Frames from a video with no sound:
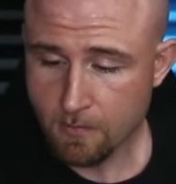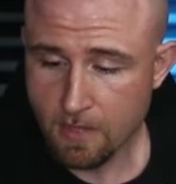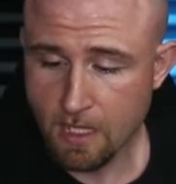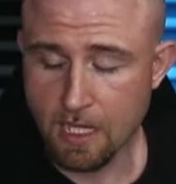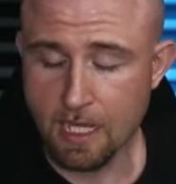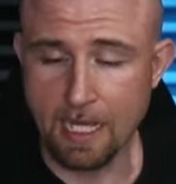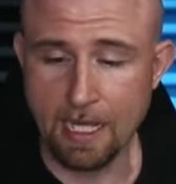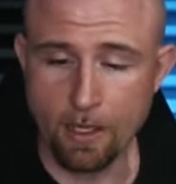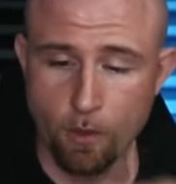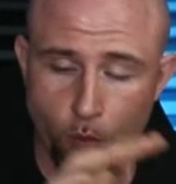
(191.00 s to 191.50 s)

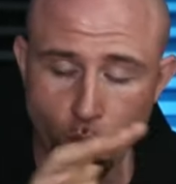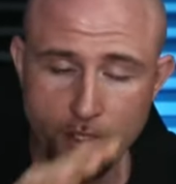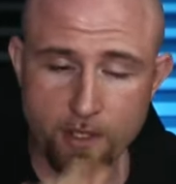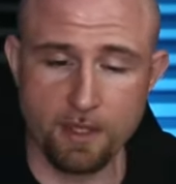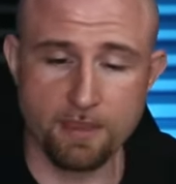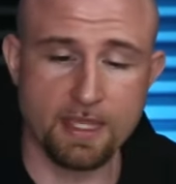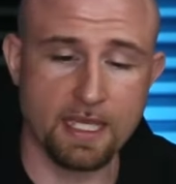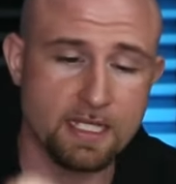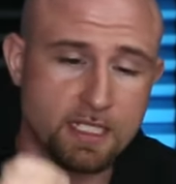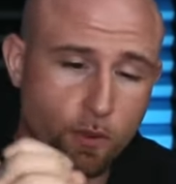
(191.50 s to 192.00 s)
One of
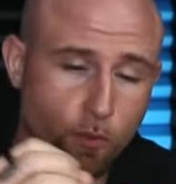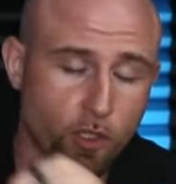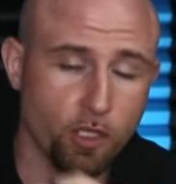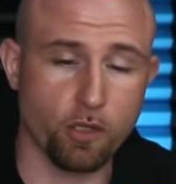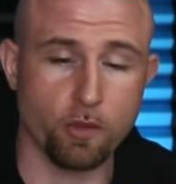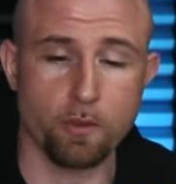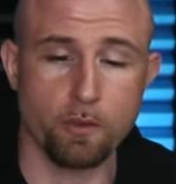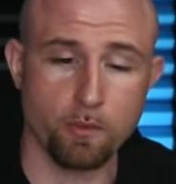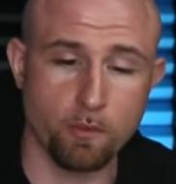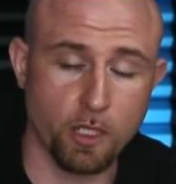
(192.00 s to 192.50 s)
the things that
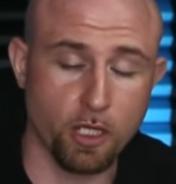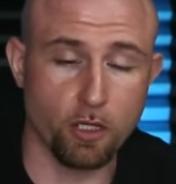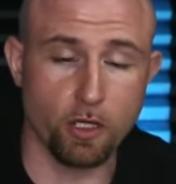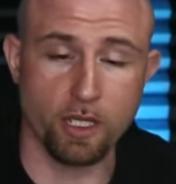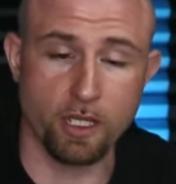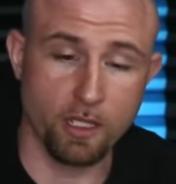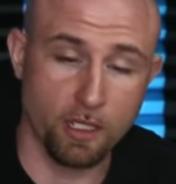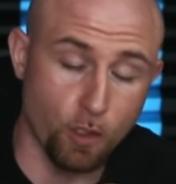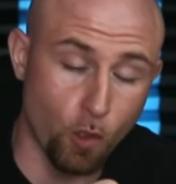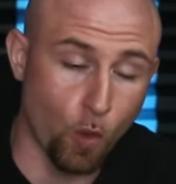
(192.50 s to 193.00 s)
we're
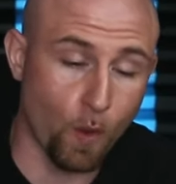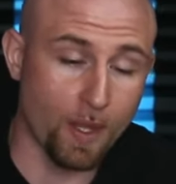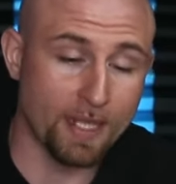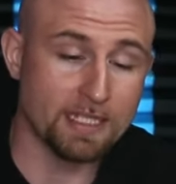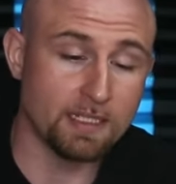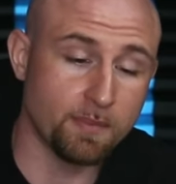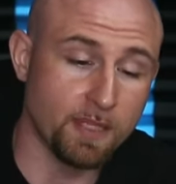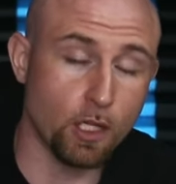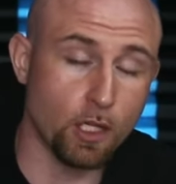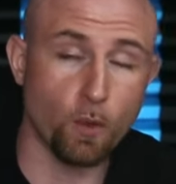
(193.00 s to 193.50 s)
going
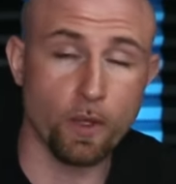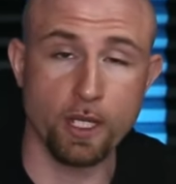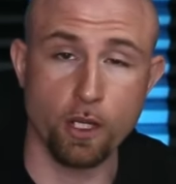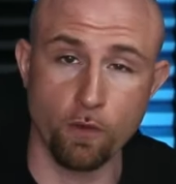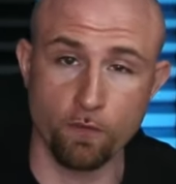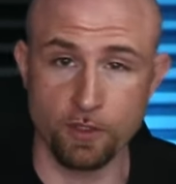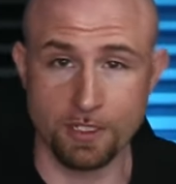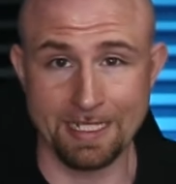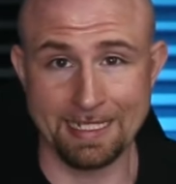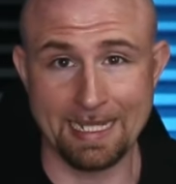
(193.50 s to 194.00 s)
to be going
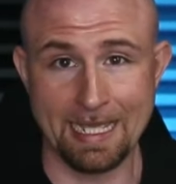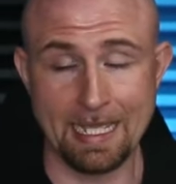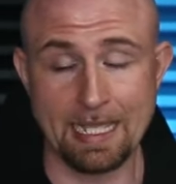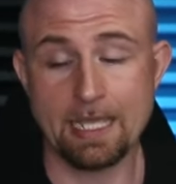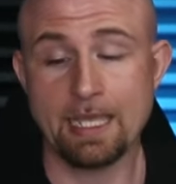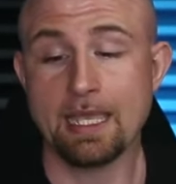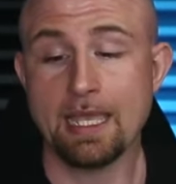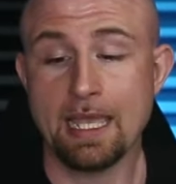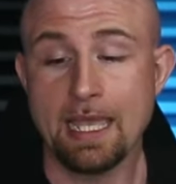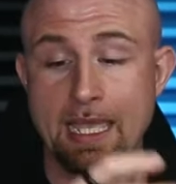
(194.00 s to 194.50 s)
over today
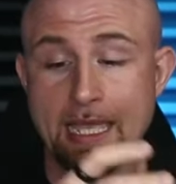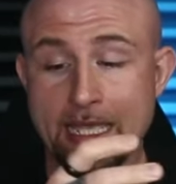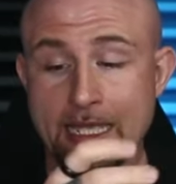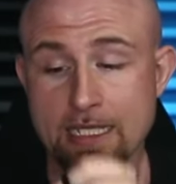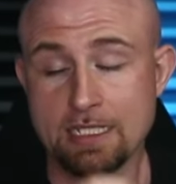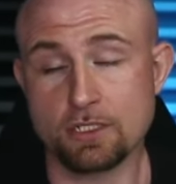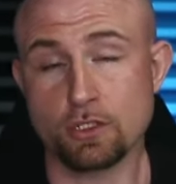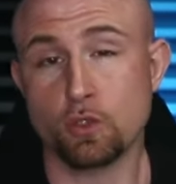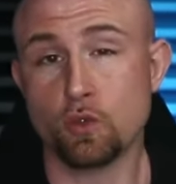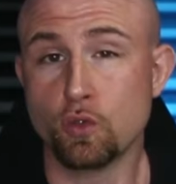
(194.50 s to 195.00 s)

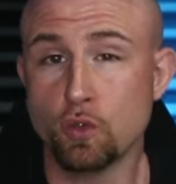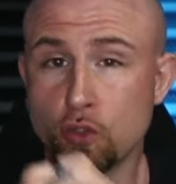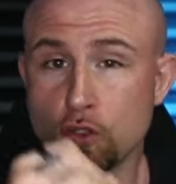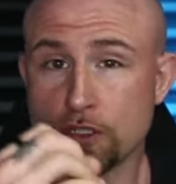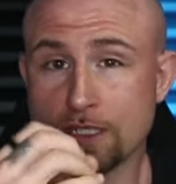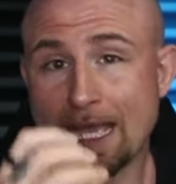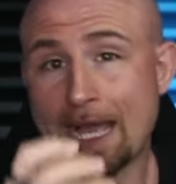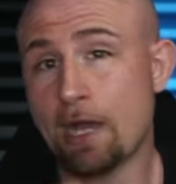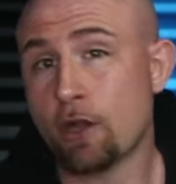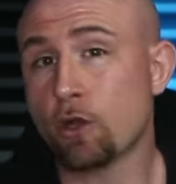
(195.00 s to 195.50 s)
is
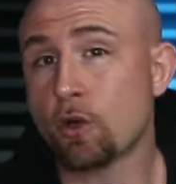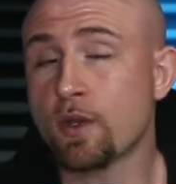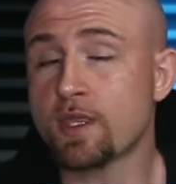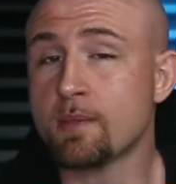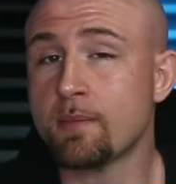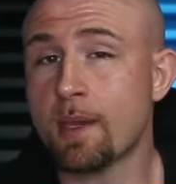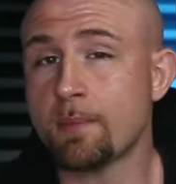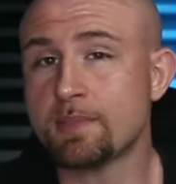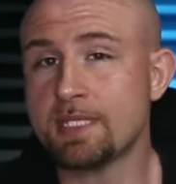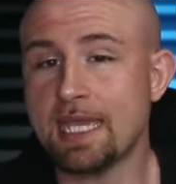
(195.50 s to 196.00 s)
Google's
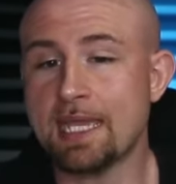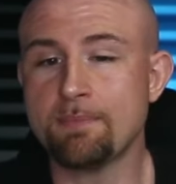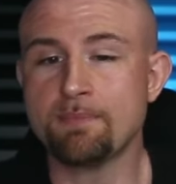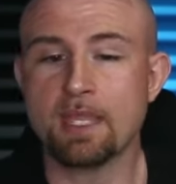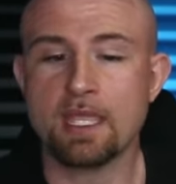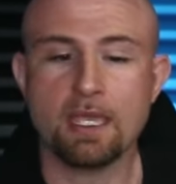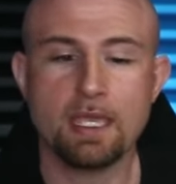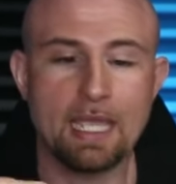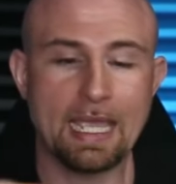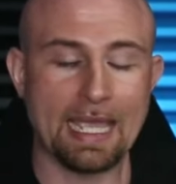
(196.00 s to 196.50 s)
algorithm update,
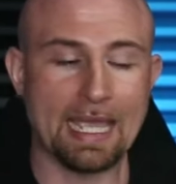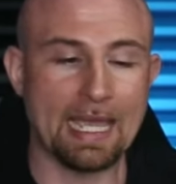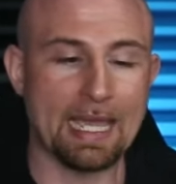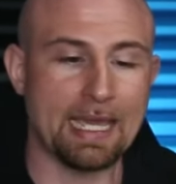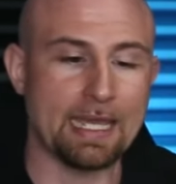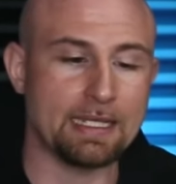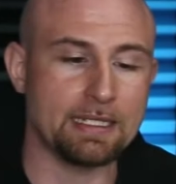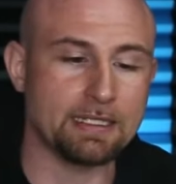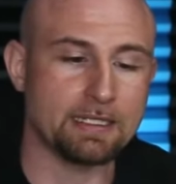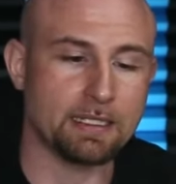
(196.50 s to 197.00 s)

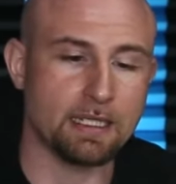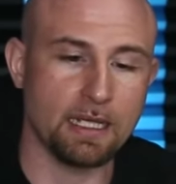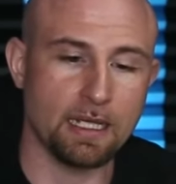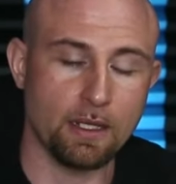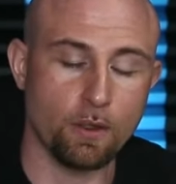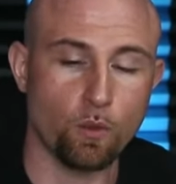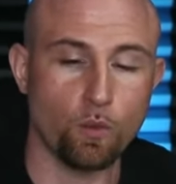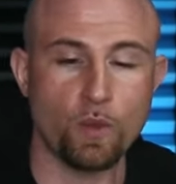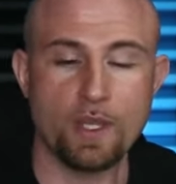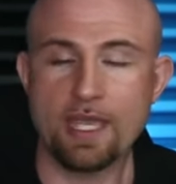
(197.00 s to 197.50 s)
and
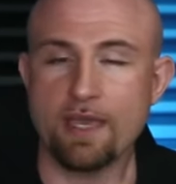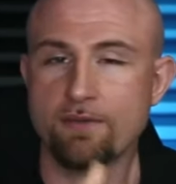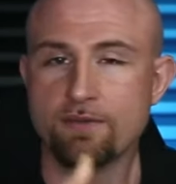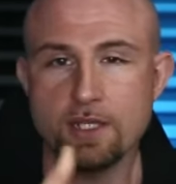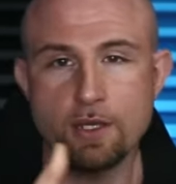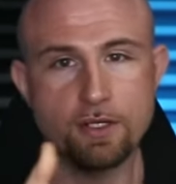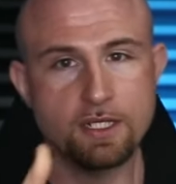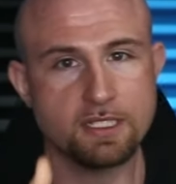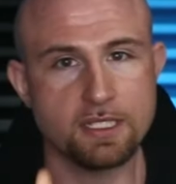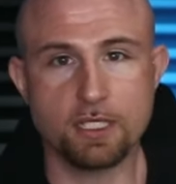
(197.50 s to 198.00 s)
we have
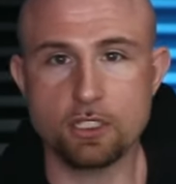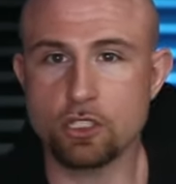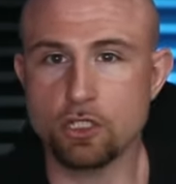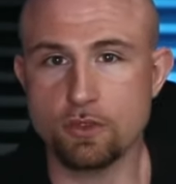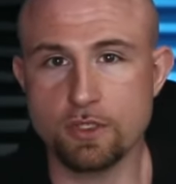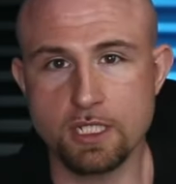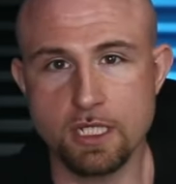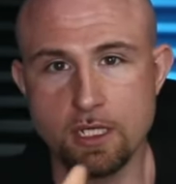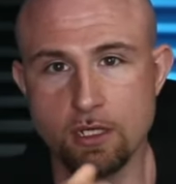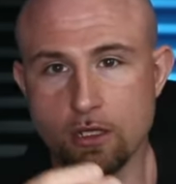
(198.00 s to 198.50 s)
noticed
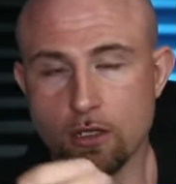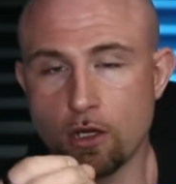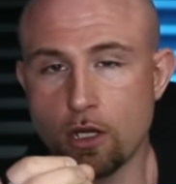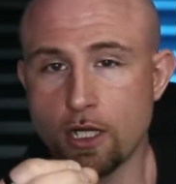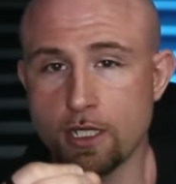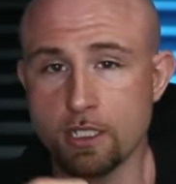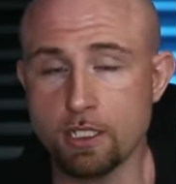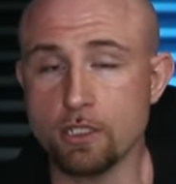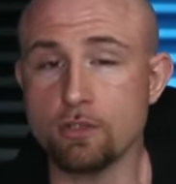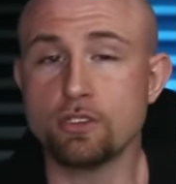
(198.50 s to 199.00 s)
issues here
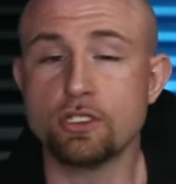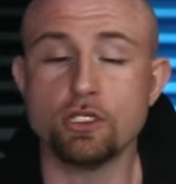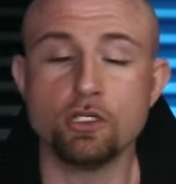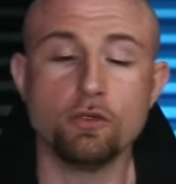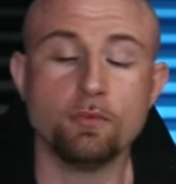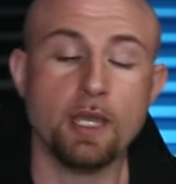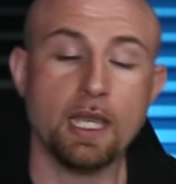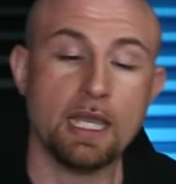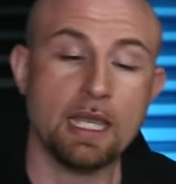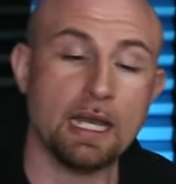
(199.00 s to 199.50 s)
on
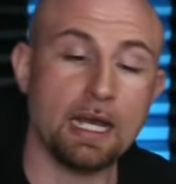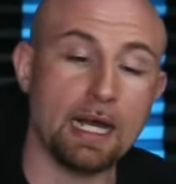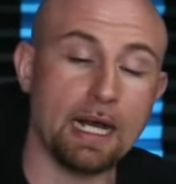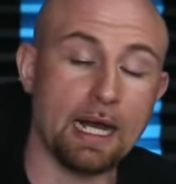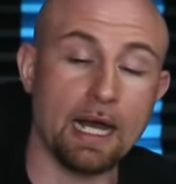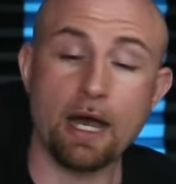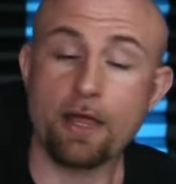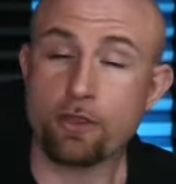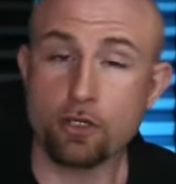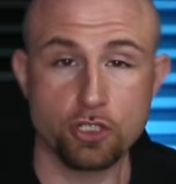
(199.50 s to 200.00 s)
YouTube.
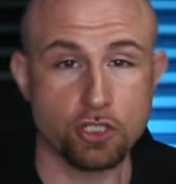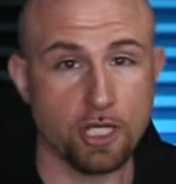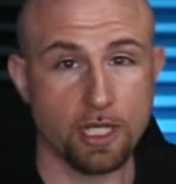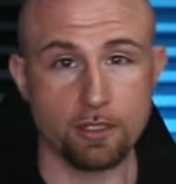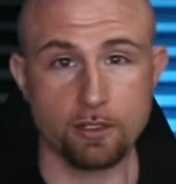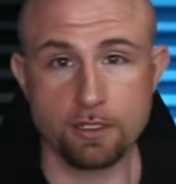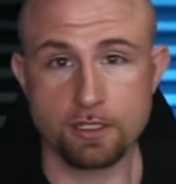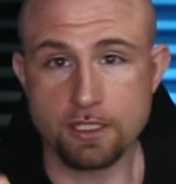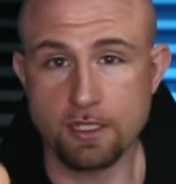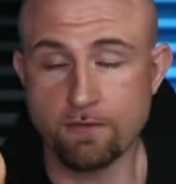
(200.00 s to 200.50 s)
Other
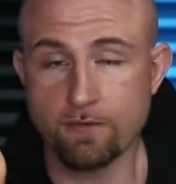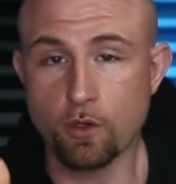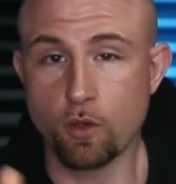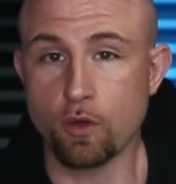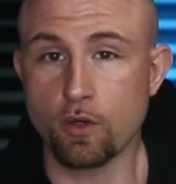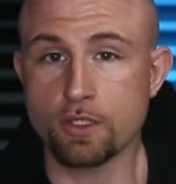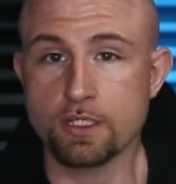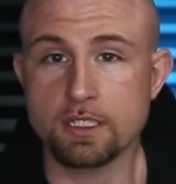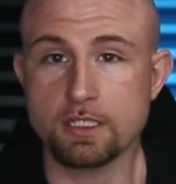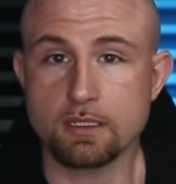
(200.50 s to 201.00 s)
channels, of
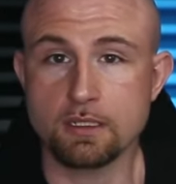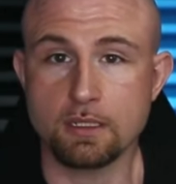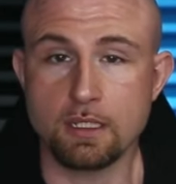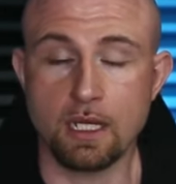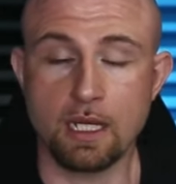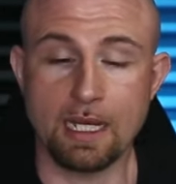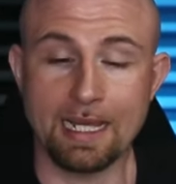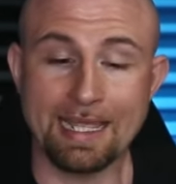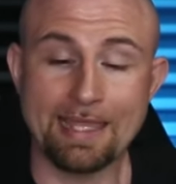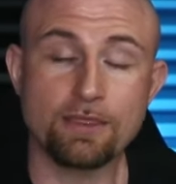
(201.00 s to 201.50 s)
course,
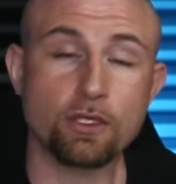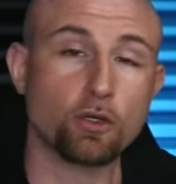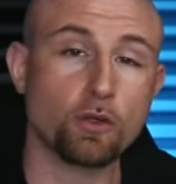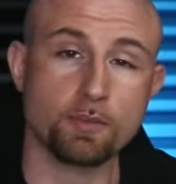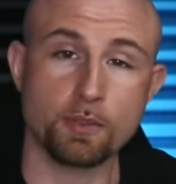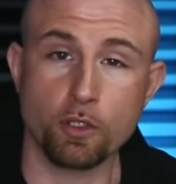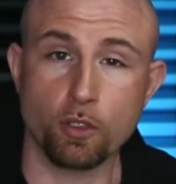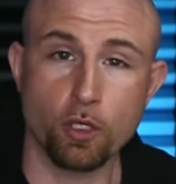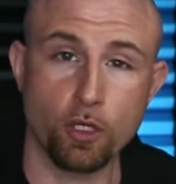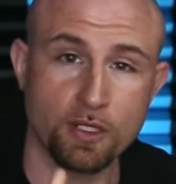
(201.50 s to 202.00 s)
in the
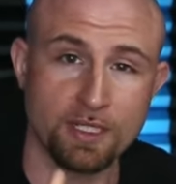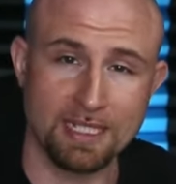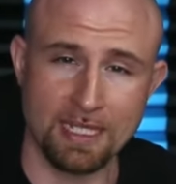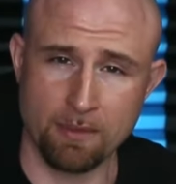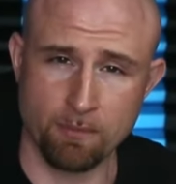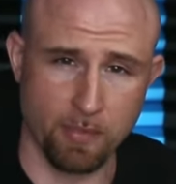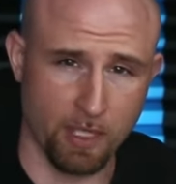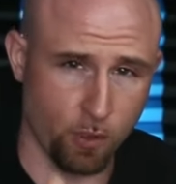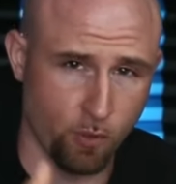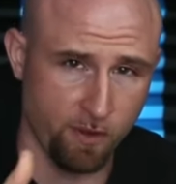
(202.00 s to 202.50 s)
cryptocurrency
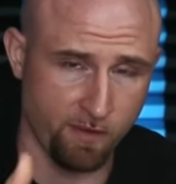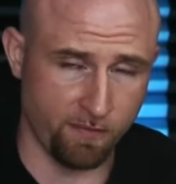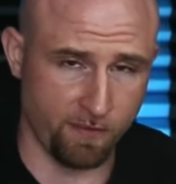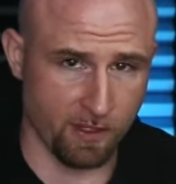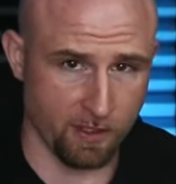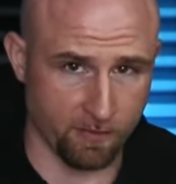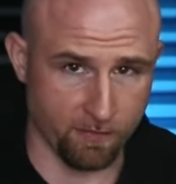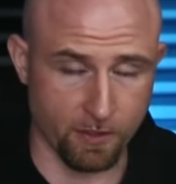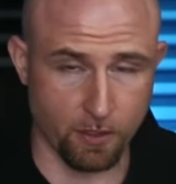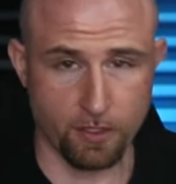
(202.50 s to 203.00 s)
and Bitcoin
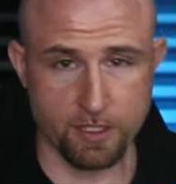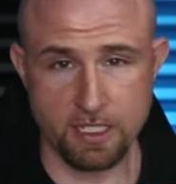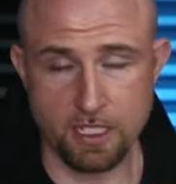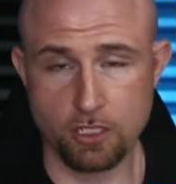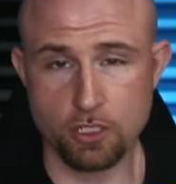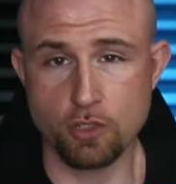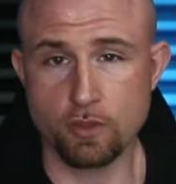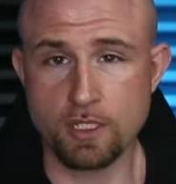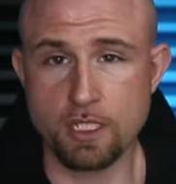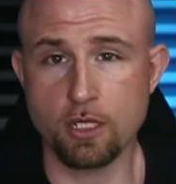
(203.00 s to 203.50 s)
field have noticed
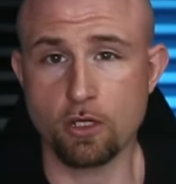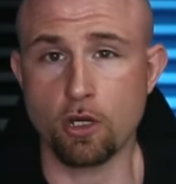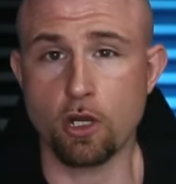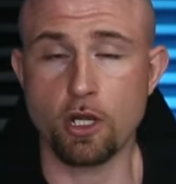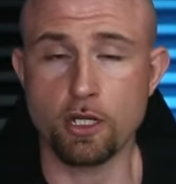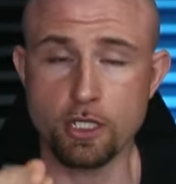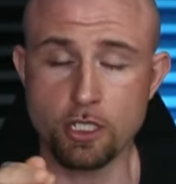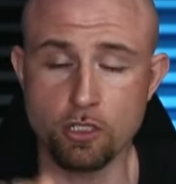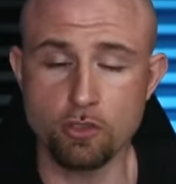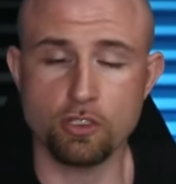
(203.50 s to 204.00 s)
issues here
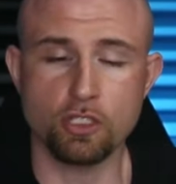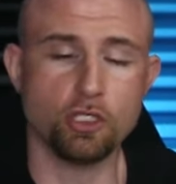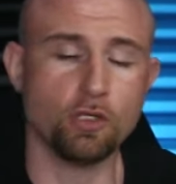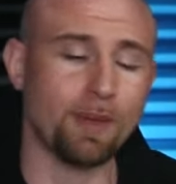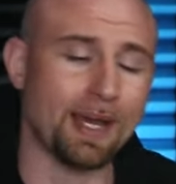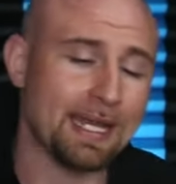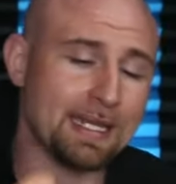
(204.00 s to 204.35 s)
on YouTube.